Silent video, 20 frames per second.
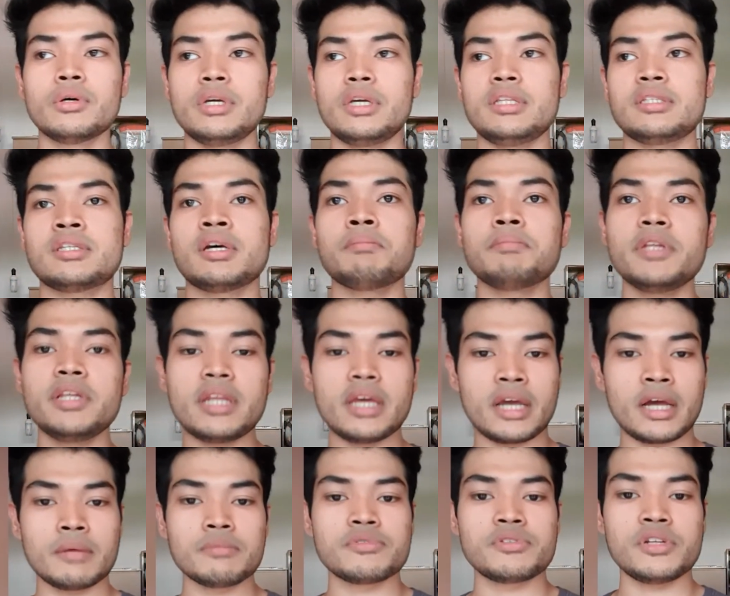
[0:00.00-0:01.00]
it's something
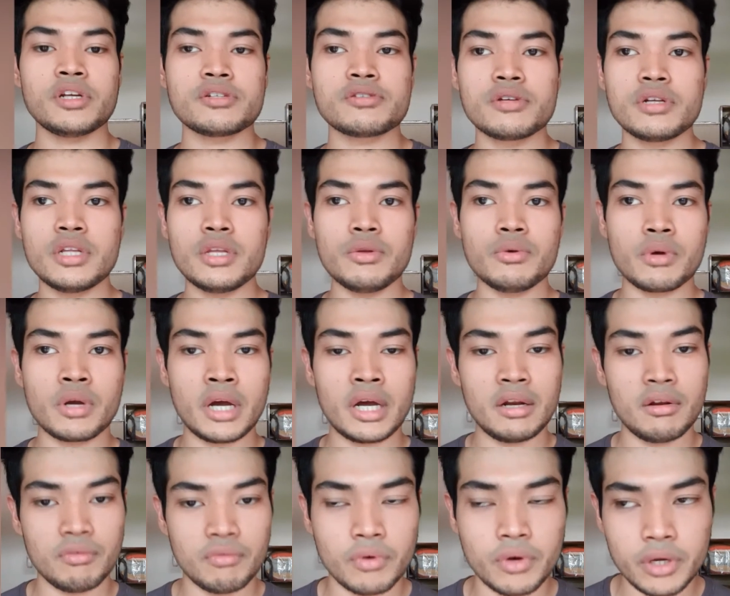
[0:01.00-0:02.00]
that comes naturally, you
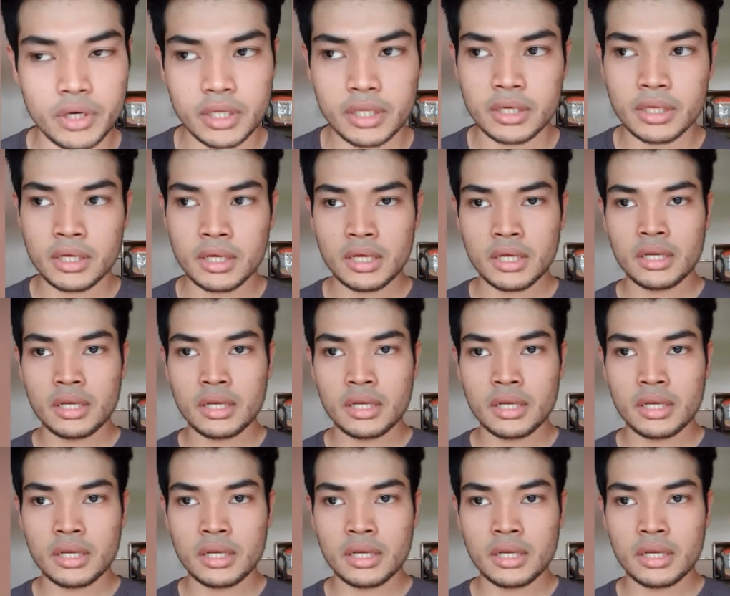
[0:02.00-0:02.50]
can't avoid it.